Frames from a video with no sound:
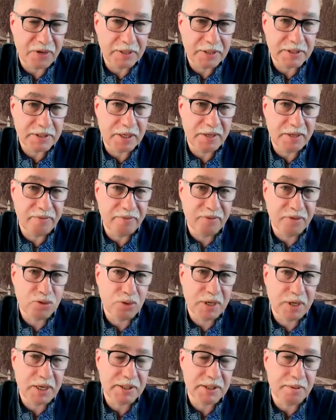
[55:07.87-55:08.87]
And this
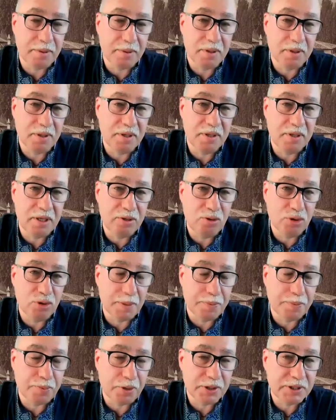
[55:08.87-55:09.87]
Living Together
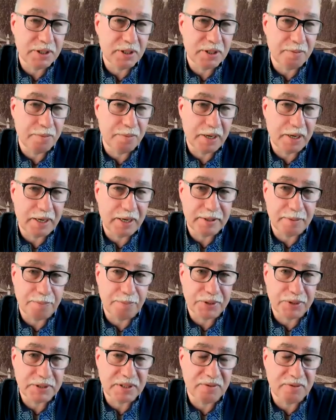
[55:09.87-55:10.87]
conference
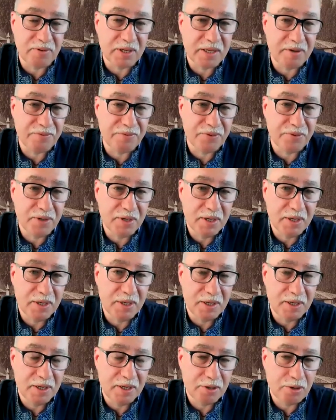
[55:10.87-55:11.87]
invited
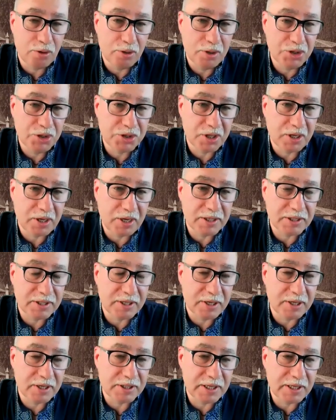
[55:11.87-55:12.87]
many representatives